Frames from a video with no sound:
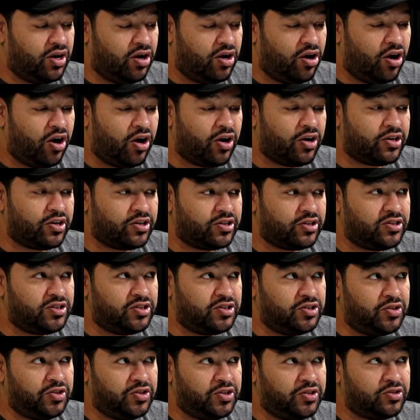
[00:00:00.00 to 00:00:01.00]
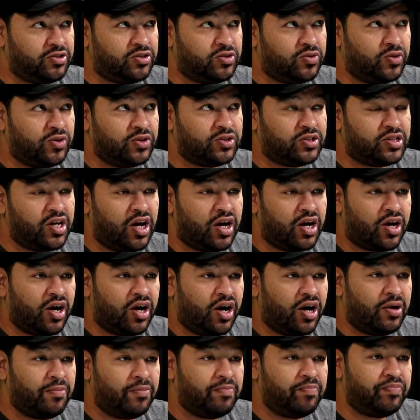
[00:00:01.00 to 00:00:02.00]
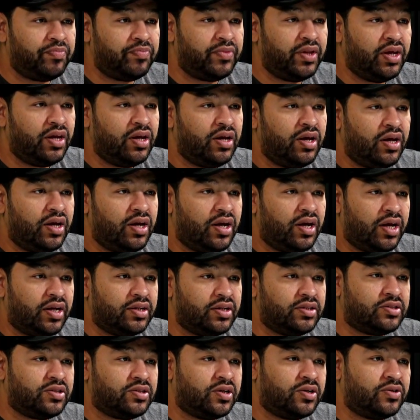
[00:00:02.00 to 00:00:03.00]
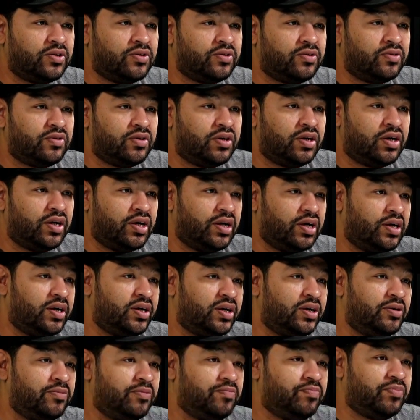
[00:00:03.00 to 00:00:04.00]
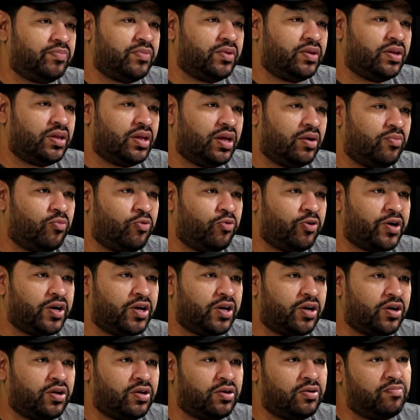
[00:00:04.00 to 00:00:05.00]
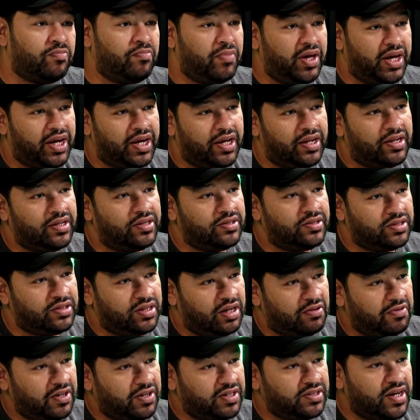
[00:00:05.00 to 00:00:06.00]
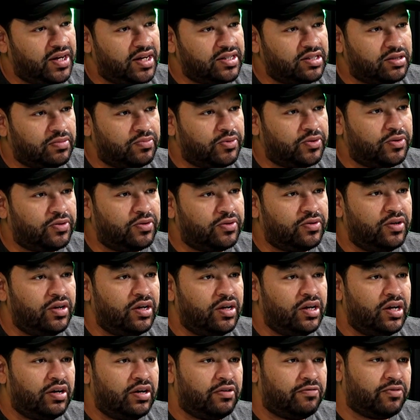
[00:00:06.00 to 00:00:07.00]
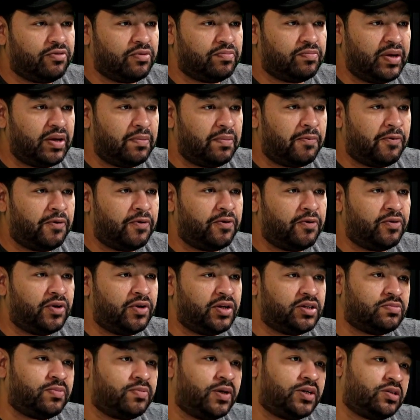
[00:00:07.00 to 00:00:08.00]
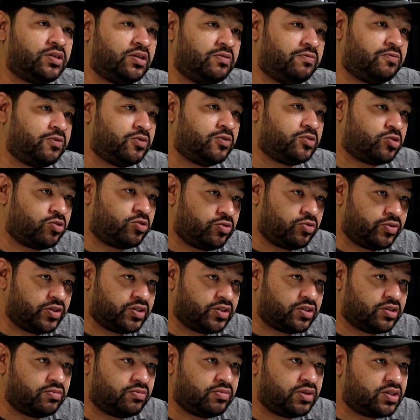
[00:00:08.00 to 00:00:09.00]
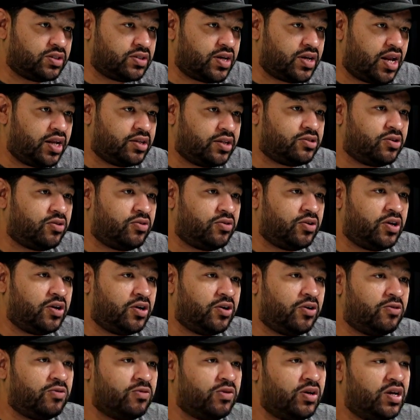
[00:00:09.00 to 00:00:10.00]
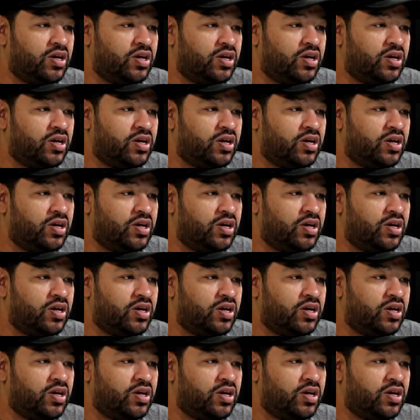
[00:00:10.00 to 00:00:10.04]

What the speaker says: artstudiotours.com, And so I'm working on making stuff accessible for people, and especially for tourism in San Antonio.